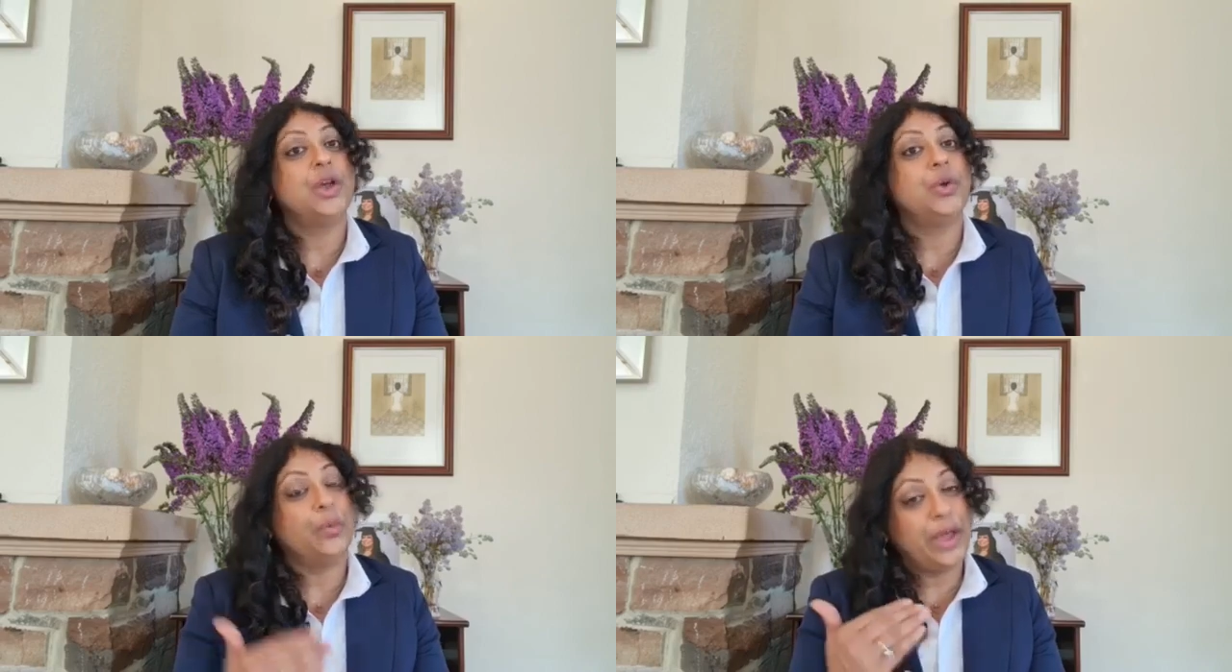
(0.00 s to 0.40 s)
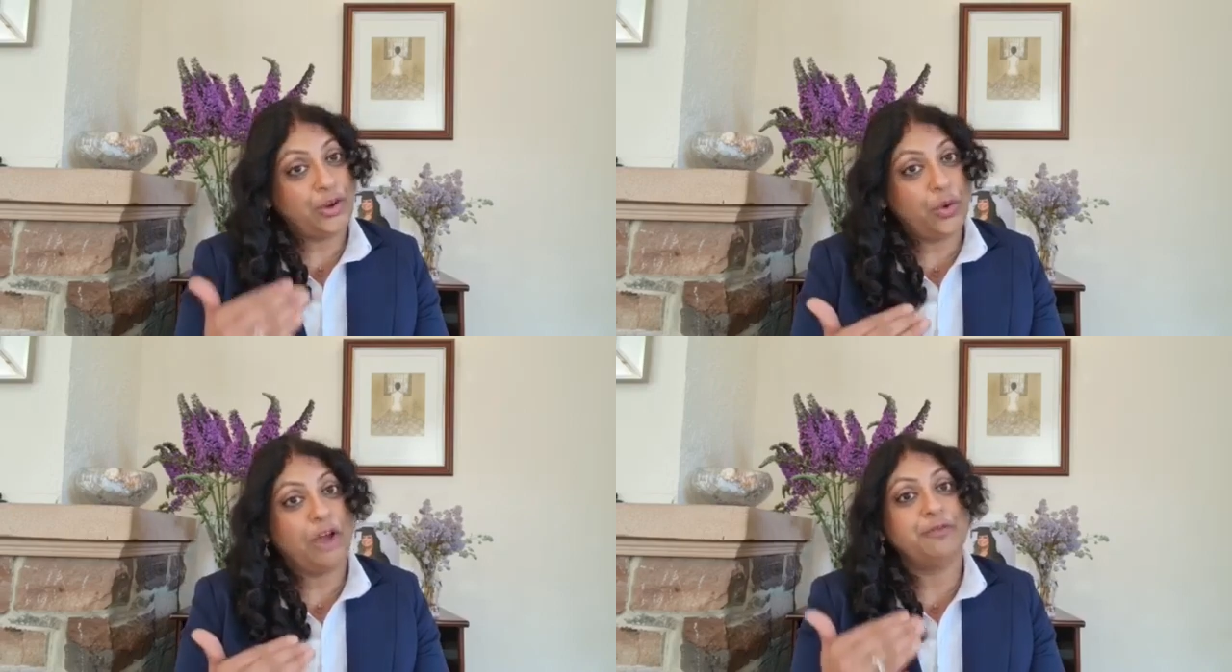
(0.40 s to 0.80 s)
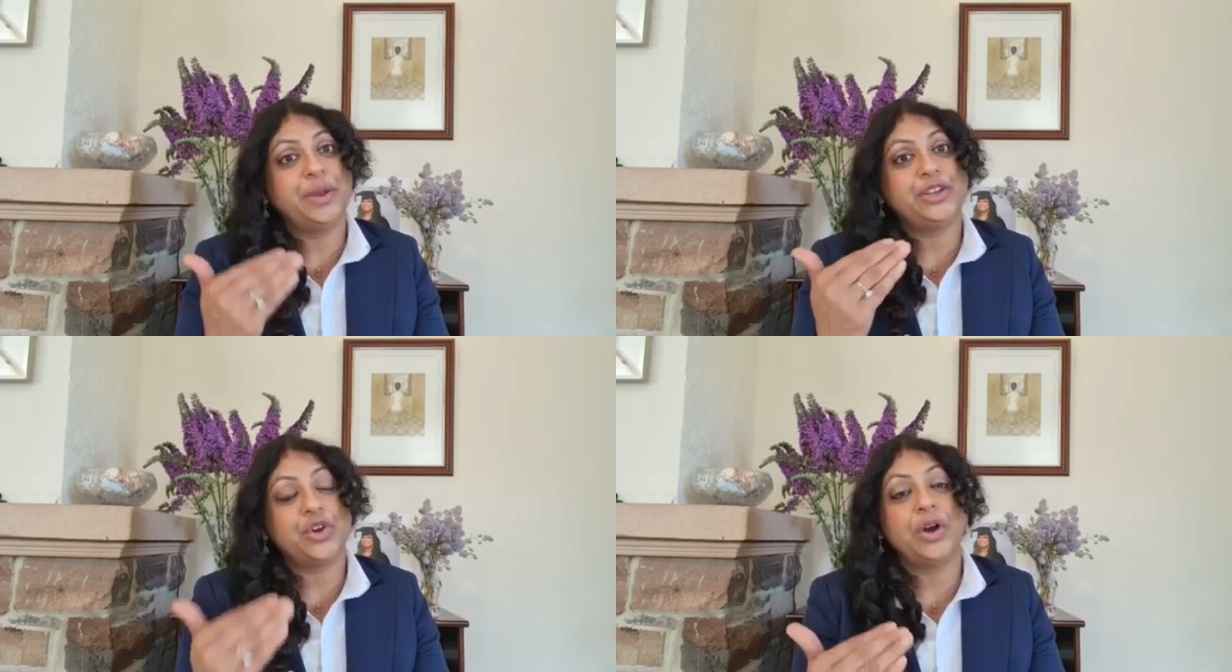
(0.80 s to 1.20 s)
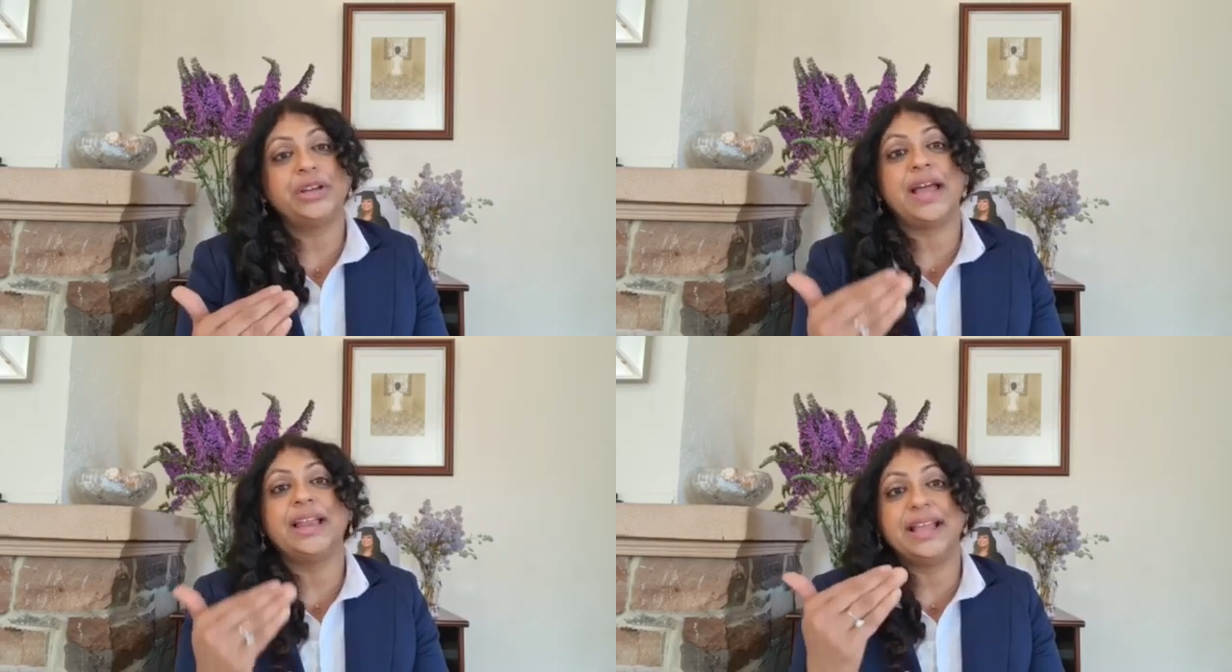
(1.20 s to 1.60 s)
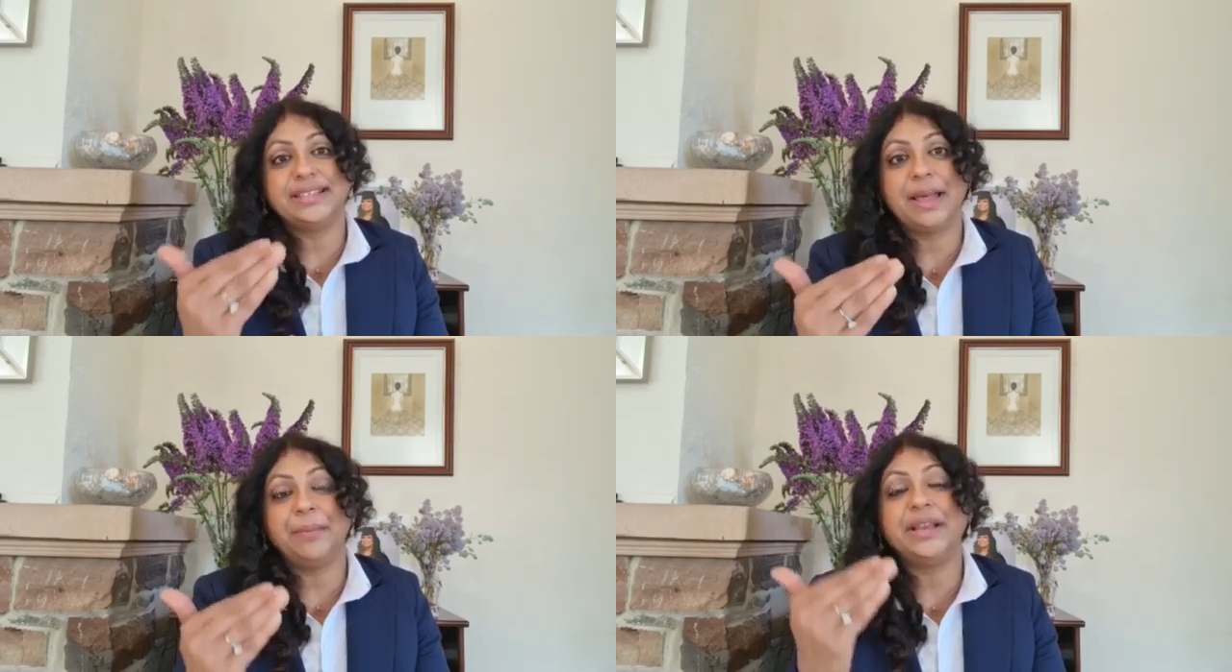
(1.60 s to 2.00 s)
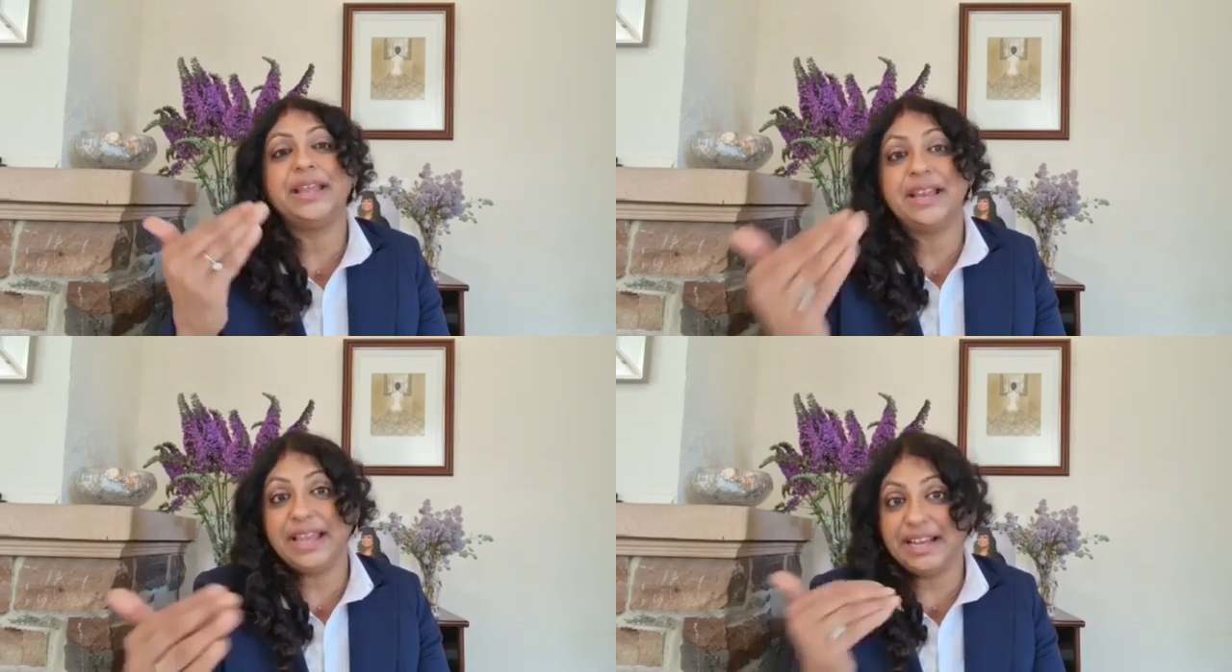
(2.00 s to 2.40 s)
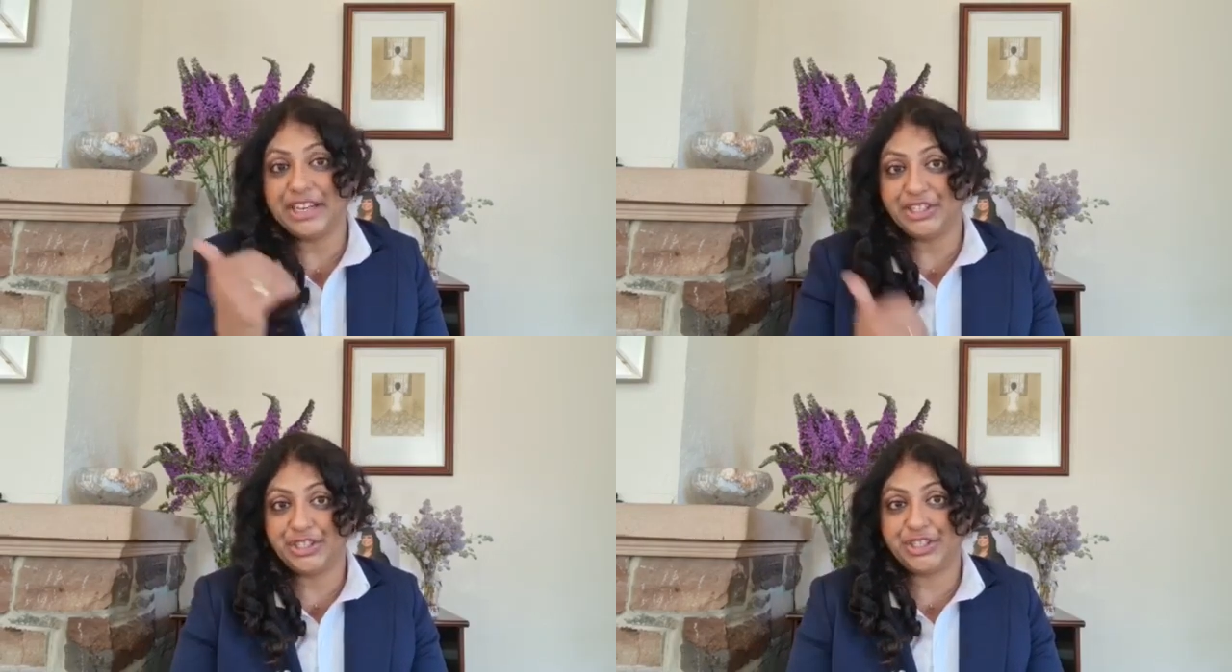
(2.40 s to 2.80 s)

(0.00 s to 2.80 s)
where you have been taught and examined in English.